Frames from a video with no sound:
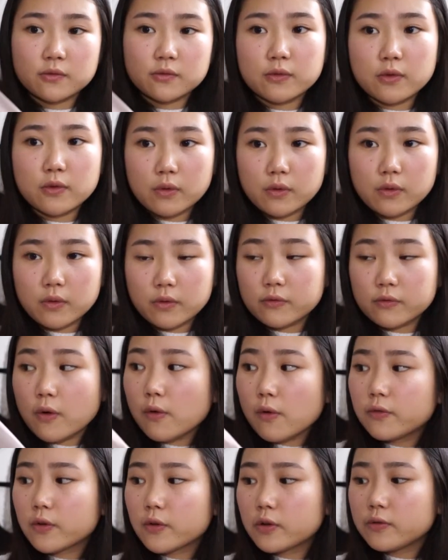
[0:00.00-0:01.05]

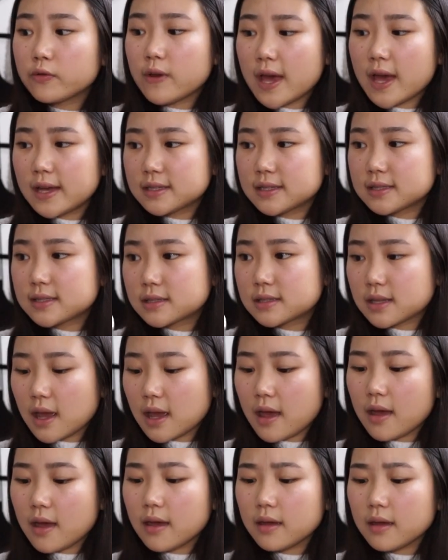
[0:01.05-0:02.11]
faux fur vest
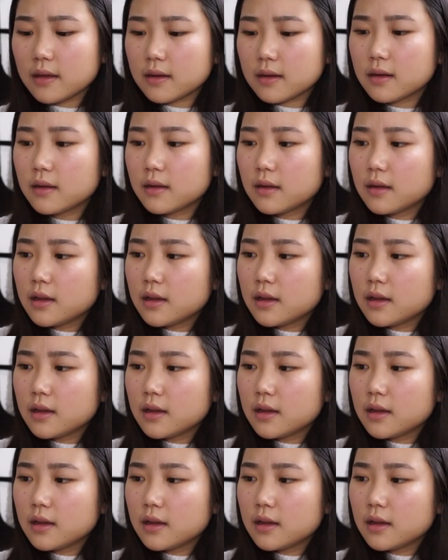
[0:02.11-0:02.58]
and